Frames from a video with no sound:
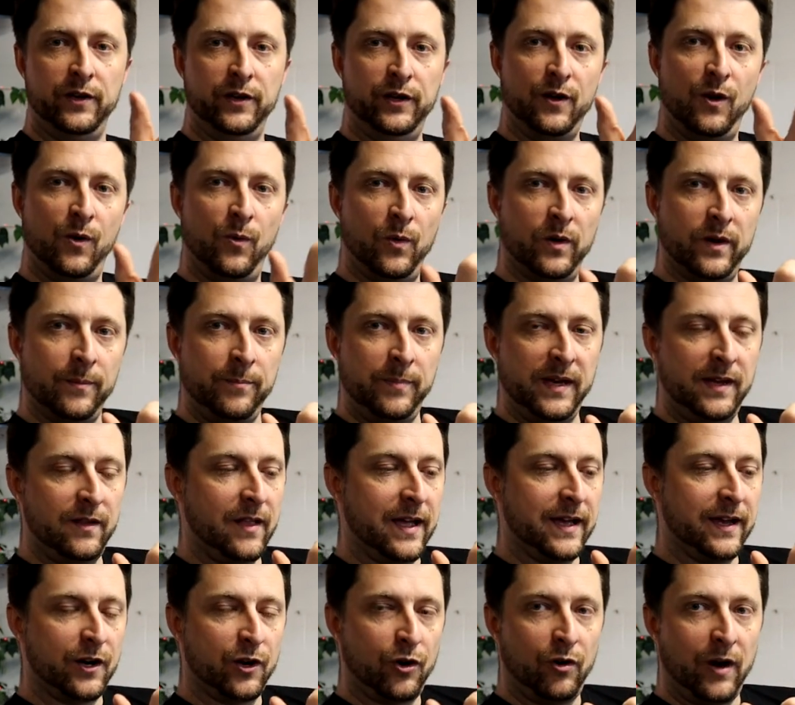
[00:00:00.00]
you don't want to be
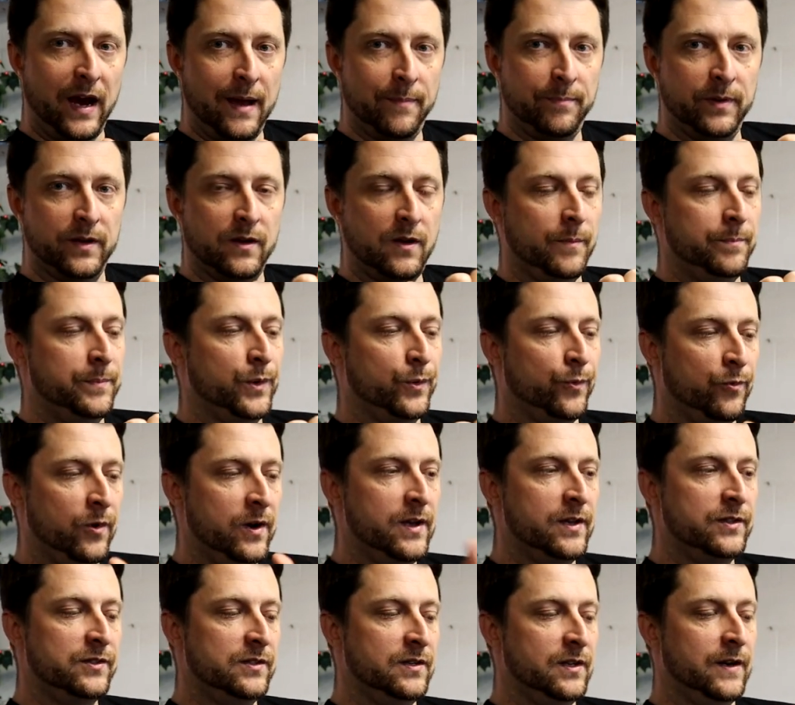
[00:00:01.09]
like cramping up your
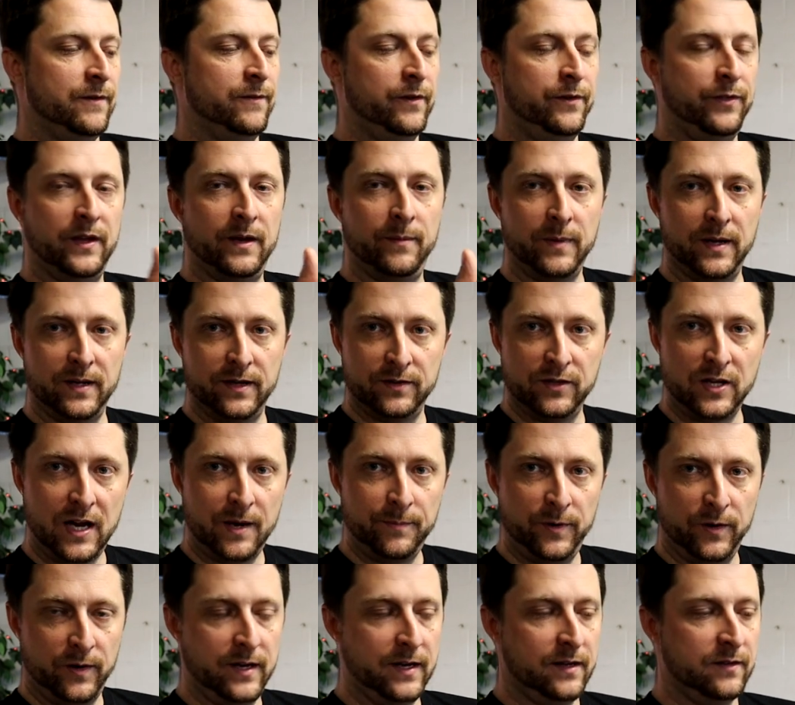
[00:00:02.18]
wrist and everything by the
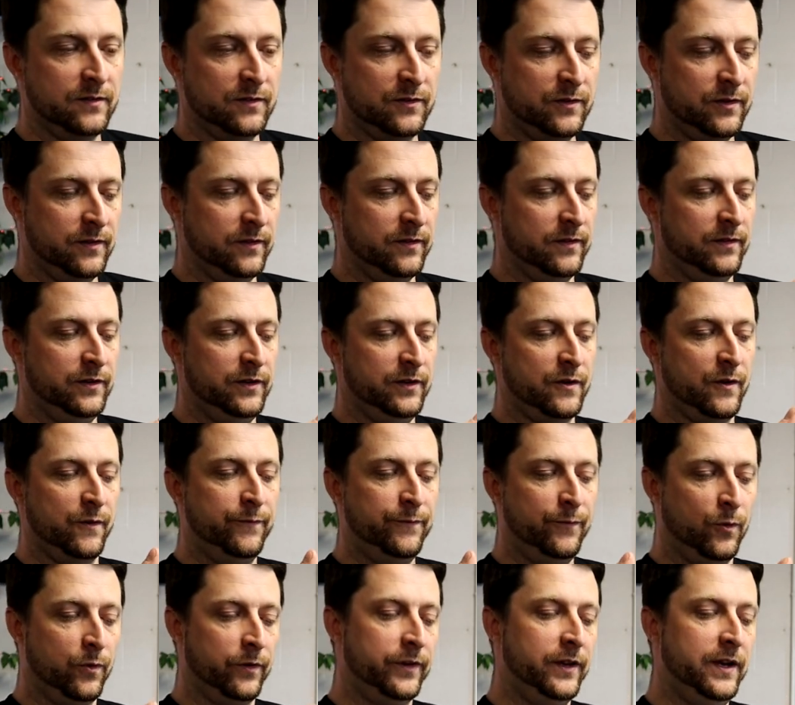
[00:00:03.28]
time you're getting to, you know,
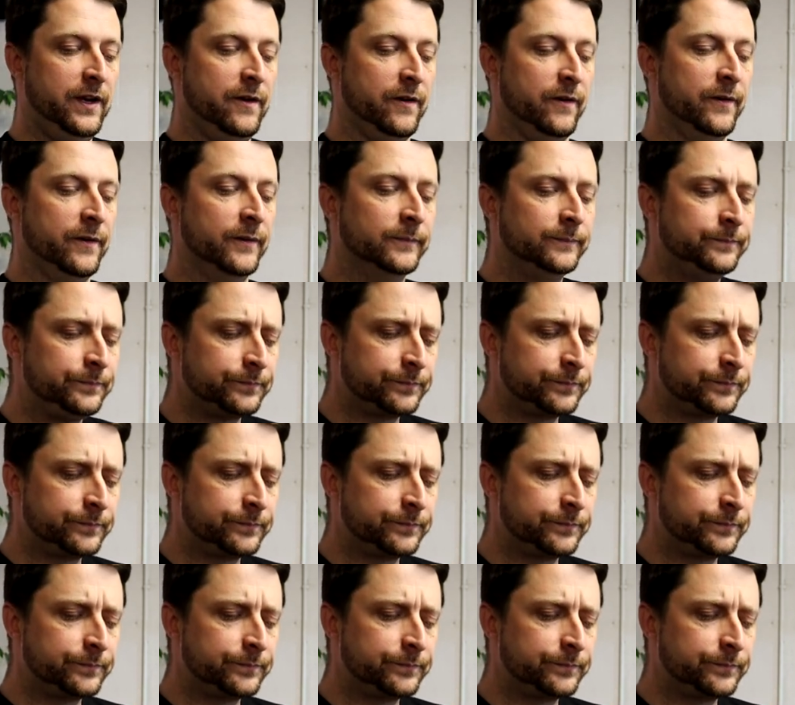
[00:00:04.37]
fourth gear.